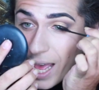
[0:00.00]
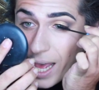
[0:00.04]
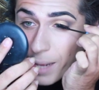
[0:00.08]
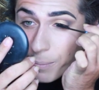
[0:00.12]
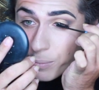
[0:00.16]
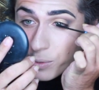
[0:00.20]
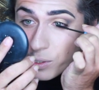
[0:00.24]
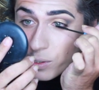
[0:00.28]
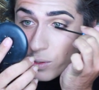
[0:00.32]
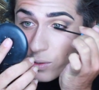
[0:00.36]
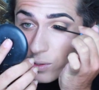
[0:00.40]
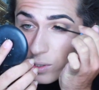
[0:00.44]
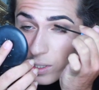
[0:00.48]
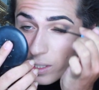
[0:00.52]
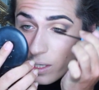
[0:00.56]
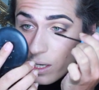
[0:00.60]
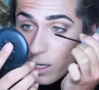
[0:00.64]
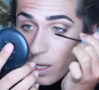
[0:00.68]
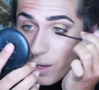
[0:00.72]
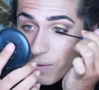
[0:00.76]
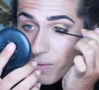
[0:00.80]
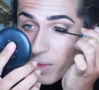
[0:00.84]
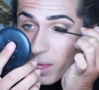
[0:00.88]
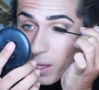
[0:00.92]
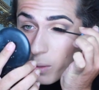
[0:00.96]
absolutely
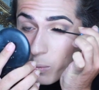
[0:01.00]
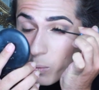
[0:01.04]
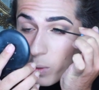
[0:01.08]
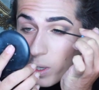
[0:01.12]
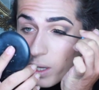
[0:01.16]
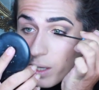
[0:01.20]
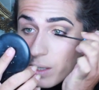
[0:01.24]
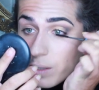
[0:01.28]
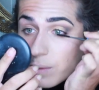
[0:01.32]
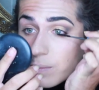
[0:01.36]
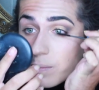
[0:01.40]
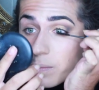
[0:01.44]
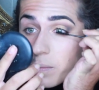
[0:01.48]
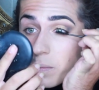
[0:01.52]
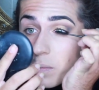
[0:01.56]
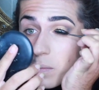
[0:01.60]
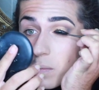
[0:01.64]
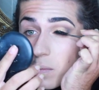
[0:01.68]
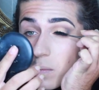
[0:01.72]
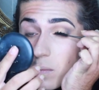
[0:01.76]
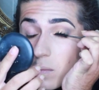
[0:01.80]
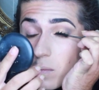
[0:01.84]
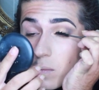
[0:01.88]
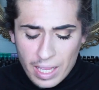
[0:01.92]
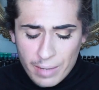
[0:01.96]
love that one.
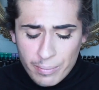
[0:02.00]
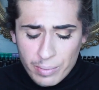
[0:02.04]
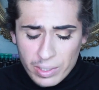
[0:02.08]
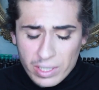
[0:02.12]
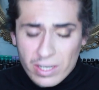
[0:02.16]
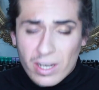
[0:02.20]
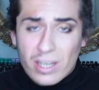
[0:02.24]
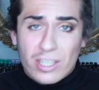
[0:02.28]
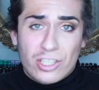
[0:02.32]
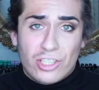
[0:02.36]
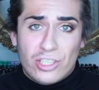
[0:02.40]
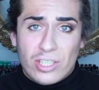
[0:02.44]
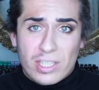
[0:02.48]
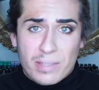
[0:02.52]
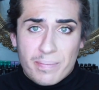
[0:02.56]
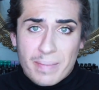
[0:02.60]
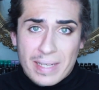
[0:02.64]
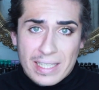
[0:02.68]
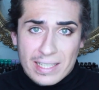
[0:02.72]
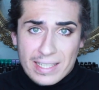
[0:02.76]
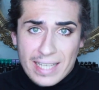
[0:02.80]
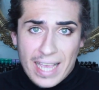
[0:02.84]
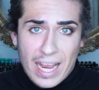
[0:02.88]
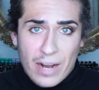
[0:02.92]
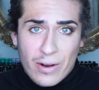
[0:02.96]
And because just
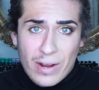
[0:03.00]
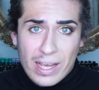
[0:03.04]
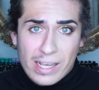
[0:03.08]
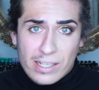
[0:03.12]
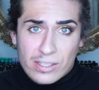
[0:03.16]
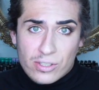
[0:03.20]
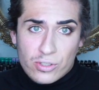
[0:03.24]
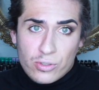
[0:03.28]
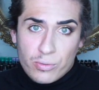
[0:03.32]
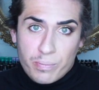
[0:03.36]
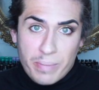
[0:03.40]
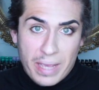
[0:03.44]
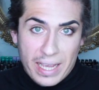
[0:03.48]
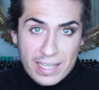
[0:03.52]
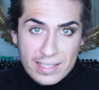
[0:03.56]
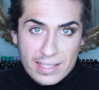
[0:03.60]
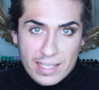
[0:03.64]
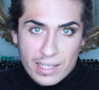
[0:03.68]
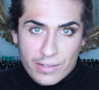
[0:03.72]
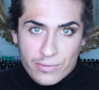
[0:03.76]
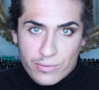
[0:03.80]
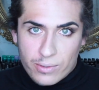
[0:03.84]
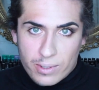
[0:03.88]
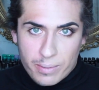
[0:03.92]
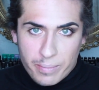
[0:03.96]
mascara is too
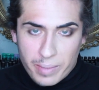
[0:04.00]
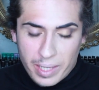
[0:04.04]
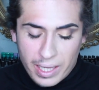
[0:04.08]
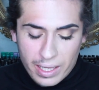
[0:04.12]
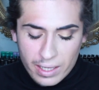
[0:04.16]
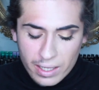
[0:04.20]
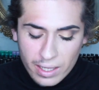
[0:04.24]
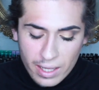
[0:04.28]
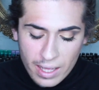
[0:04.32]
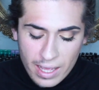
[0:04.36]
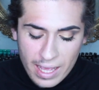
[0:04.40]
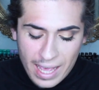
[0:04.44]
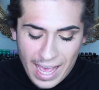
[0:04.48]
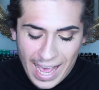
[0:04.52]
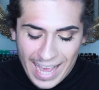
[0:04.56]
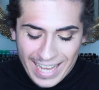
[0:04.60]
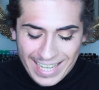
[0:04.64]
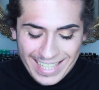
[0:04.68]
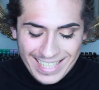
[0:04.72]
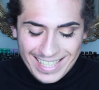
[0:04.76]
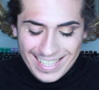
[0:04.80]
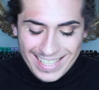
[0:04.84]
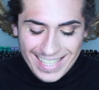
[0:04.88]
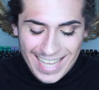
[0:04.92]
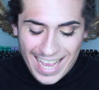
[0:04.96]
basic for me, I
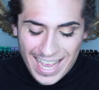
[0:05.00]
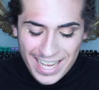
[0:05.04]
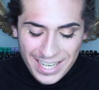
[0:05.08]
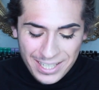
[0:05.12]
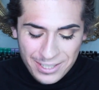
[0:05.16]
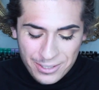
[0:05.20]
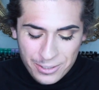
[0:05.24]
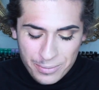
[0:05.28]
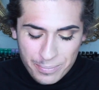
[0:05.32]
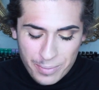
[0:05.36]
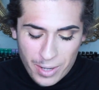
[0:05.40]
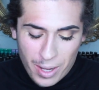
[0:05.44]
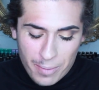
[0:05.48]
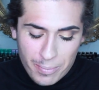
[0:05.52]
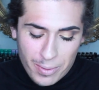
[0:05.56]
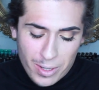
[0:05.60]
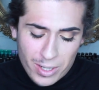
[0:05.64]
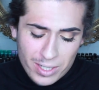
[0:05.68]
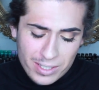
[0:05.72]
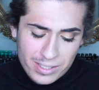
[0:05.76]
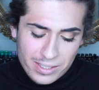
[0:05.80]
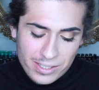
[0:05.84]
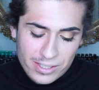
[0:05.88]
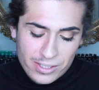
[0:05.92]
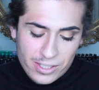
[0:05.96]
decided to pop
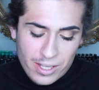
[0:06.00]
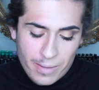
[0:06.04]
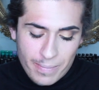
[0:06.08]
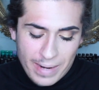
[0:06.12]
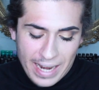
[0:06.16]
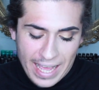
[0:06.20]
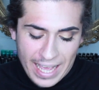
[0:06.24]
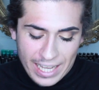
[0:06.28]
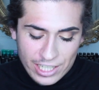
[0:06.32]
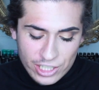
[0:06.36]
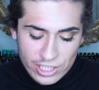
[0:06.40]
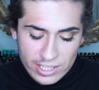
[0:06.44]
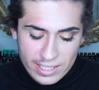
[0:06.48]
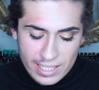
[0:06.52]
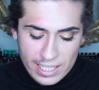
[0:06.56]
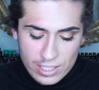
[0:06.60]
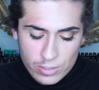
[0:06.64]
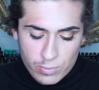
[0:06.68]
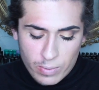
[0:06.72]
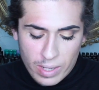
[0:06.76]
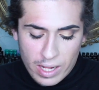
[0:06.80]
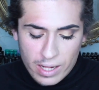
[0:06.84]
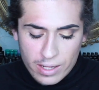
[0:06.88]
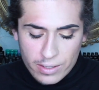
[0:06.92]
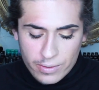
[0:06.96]
on some lashes
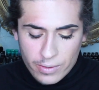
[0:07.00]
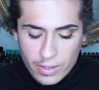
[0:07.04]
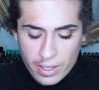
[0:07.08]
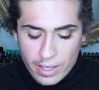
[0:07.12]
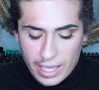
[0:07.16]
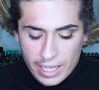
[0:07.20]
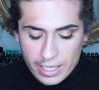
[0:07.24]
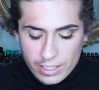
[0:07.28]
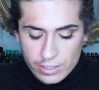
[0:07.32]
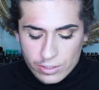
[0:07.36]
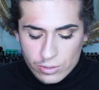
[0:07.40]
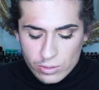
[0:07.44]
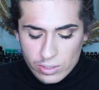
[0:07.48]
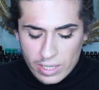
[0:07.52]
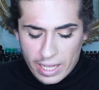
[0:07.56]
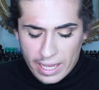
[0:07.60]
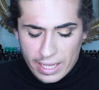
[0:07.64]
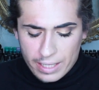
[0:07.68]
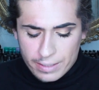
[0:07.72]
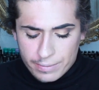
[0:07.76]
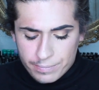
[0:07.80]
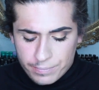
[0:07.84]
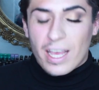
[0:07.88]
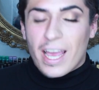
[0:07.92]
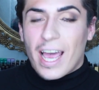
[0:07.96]
as well. And
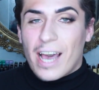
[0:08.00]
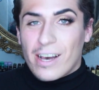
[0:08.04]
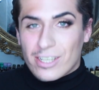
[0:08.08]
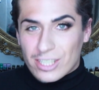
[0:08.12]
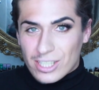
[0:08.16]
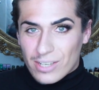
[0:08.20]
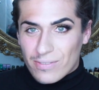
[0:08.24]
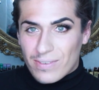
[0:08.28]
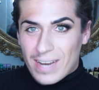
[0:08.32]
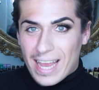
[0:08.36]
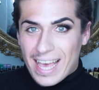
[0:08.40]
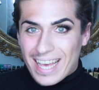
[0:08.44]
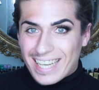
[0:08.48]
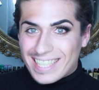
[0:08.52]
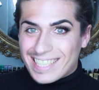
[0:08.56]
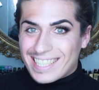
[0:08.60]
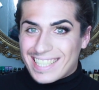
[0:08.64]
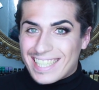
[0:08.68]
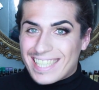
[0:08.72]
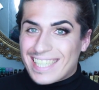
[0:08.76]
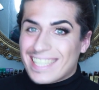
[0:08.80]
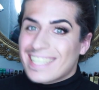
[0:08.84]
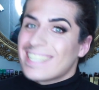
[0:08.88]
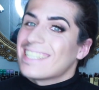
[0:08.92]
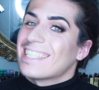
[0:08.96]
today, House of
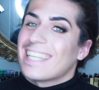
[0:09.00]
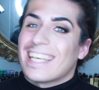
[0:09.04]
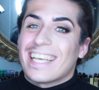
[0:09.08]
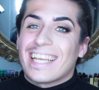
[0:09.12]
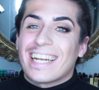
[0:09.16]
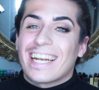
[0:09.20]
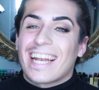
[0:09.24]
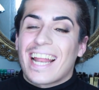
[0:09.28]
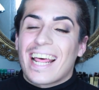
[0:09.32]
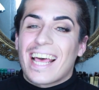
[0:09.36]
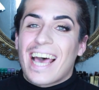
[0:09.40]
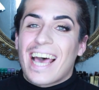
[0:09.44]
Lashes in